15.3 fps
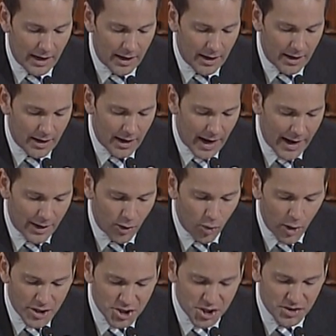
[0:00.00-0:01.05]
I
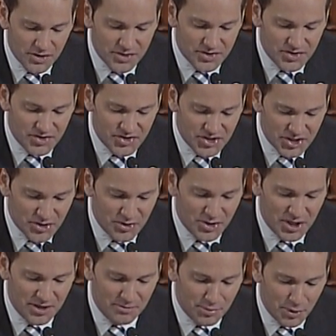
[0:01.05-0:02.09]
question the
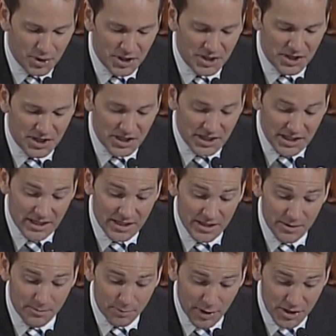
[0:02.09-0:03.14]
sincerity in putting it again in
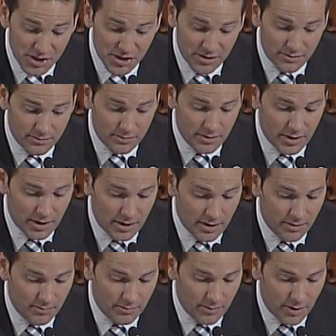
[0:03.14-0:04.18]
the budget,
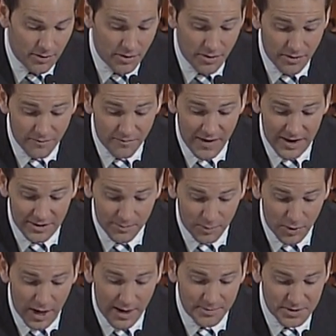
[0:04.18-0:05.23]
other than the fact that
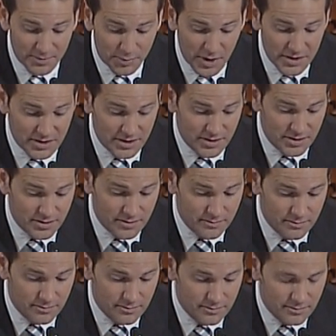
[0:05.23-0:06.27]
perhaps the President's
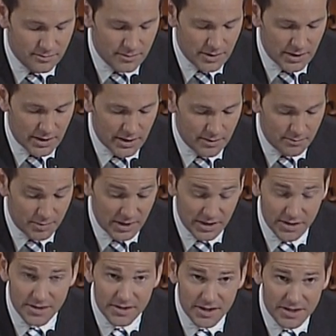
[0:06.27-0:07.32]
being
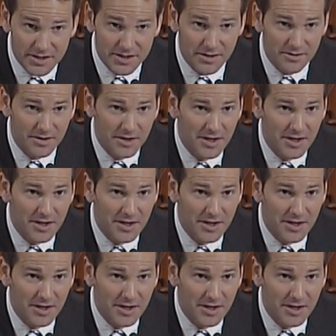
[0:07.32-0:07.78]
consistent.